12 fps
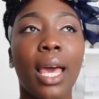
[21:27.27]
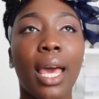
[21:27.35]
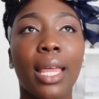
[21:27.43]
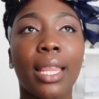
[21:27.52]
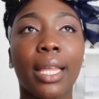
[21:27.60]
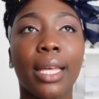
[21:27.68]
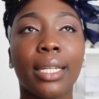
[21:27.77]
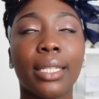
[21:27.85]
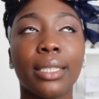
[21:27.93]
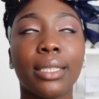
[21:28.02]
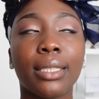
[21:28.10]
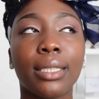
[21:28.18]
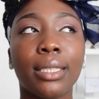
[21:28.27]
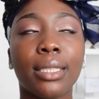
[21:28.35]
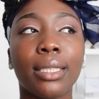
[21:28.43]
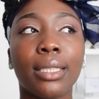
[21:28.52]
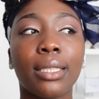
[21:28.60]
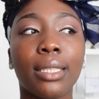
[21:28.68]
And then
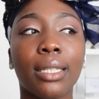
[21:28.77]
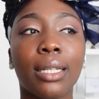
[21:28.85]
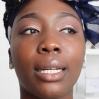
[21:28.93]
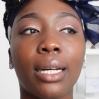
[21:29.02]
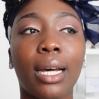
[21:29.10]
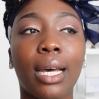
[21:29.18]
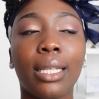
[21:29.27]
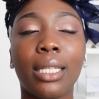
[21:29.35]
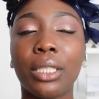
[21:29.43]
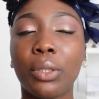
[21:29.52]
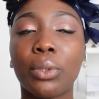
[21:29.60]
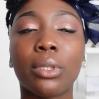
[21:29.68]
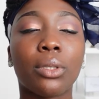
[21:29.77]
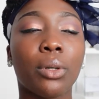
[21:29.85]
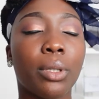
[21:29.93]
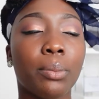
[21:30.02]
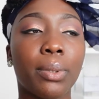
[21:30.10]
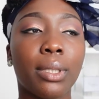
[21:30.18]
I initially wanted to
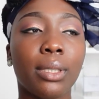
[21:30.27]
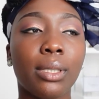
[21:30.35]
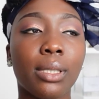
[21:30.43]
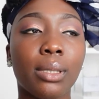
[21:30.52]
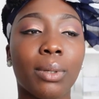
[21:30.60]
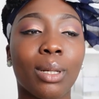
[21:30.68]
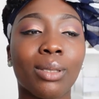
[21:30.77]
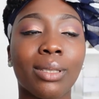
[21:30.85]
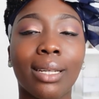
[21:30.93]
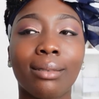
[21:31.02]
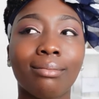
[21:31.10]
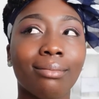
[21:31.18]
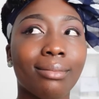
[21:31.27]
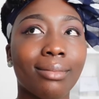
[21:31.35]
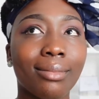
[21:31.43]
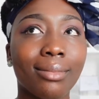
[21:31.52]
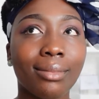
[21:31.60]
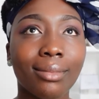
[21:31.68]
call the police, but I was like,
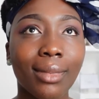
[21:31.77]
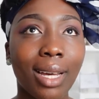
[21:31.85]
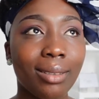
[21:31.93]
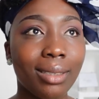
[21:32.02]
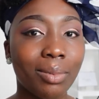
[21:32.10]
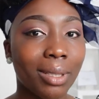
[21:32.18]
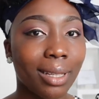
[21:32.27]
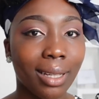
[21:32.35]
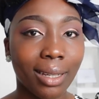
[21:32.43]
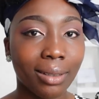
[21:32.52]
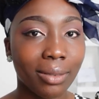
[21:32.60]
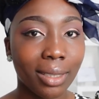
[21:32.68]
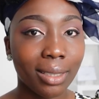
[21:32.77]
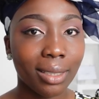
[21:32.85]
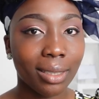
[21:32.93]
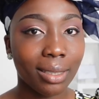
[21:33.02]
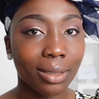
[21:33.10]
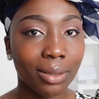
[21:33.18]
I don't speak the language,
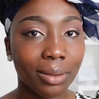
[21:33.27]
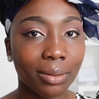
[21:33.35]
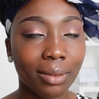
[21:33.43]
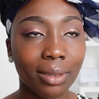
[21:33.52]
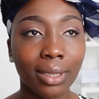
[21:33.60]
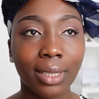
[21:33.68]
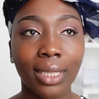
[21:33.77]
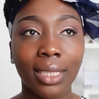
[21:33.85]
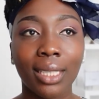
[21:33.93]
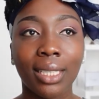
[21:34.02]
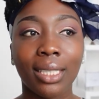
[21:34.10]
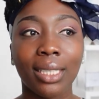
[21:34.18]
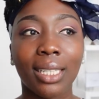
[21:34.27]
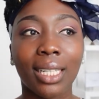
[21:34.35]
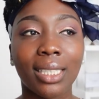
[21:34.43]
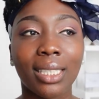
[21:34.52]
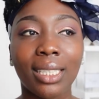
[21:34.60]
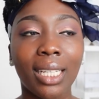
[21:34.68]
you know. He
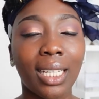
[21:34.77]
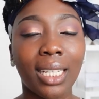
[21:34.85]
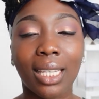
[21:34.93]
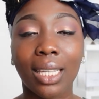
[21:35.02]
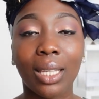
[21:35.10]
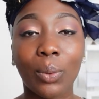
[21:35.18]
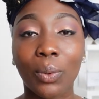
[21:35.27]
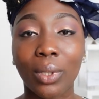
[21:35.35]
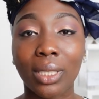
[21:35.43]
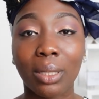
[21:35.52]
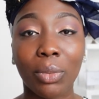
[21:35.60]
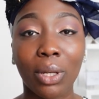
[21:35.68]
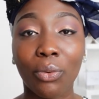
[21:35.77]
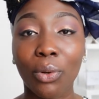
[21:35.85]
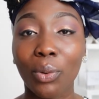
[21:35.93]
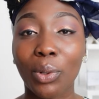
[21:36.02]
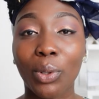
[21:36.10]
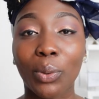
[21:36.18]
can say anything he wants, and before
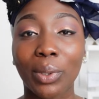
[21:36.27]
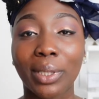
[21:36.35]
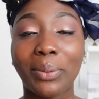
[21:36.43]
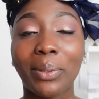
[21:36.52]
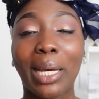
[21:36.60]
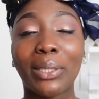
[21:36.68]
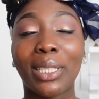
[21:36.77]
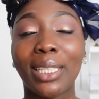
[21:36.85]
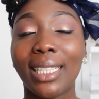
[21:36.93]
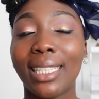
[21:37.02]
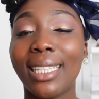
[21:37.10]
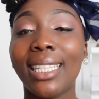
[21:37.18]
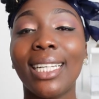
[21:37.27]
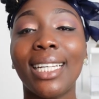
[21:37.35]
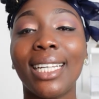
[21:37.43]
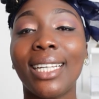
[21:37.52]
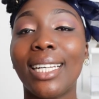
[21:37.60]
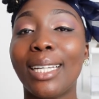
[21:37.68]
we know it, we actually
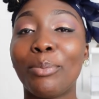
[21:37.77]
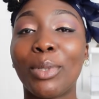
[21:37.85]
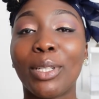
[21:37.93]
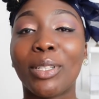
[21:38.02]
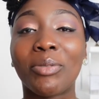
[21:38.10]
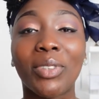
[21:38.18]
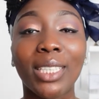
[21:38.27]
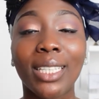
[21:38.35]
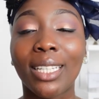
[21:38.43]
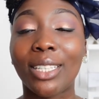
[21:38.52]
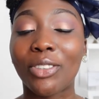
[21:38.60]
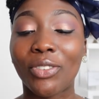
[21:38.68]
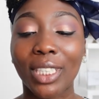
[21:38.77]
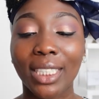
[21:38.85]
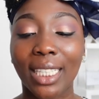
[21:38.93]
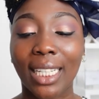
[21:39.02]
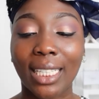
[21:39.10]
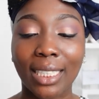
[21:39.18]
been convicted in a
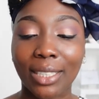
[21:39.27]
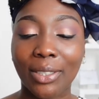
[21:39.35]
strange land.